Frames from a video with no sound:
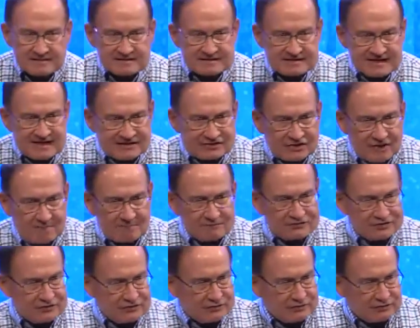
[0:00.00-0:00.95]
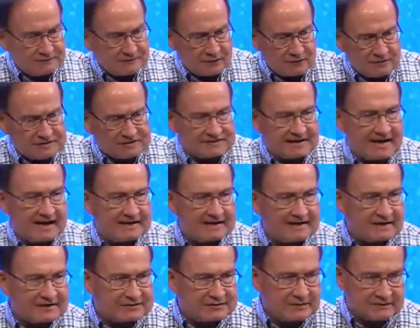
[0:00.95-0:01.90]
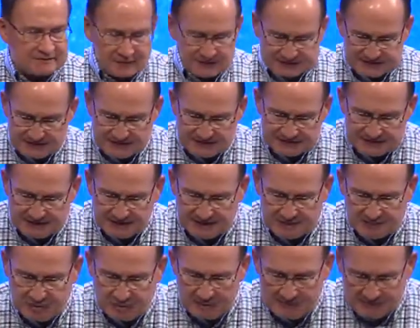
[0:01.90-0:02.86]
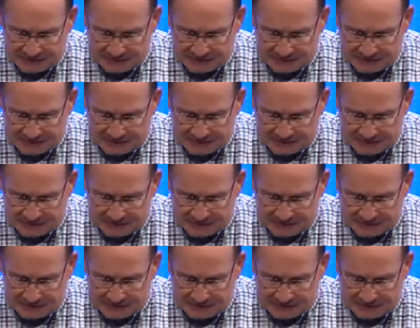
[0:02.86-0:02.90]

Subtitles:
Teach up to the first idea. So the first idea is kind of a moment.